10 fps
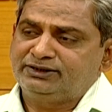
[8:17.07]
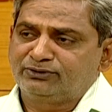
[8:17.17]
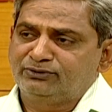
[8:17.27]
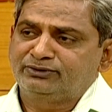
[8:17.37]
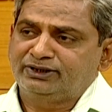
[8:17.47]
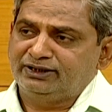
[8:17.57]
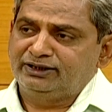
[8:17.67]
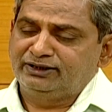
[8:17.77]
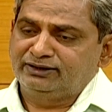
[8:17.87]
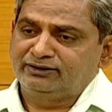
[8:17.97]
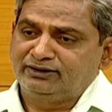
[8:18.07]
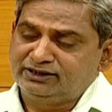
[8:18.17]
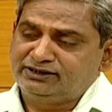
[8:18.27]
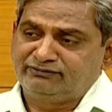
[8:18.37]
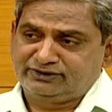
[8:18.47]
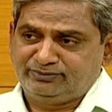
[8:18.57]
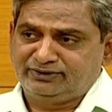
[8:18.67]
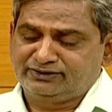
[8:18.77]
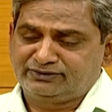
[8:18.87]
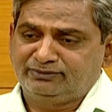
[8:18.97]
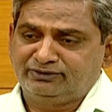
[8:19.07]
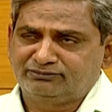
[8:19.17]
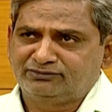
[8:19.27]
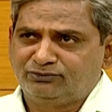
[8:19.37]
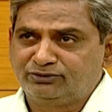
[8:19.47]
their own Canadian native experience, I mean, quote